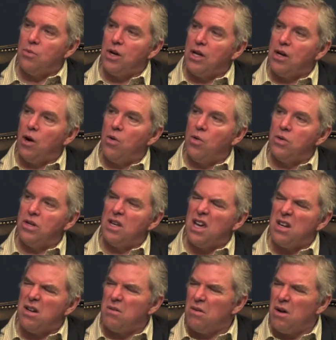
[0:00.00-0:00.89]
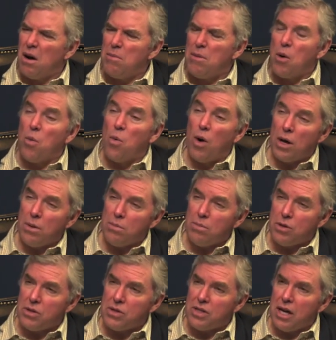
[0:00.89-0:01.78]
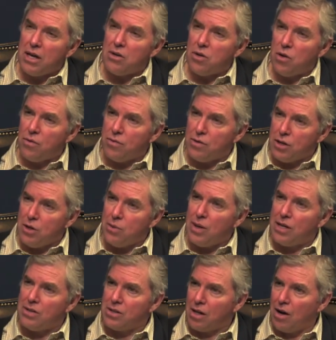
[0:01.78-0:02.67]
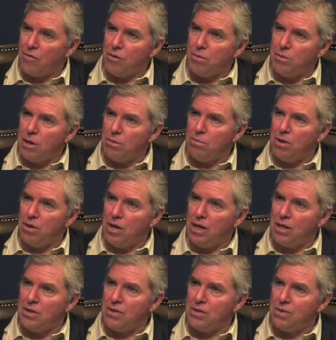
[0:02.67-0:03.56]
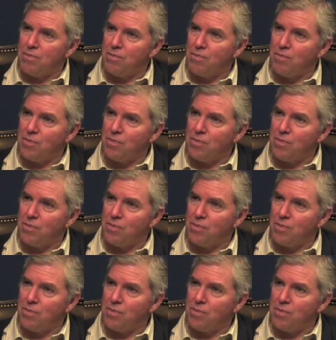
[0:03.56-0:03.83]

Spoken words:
that we owned at about 1% over US government bonds,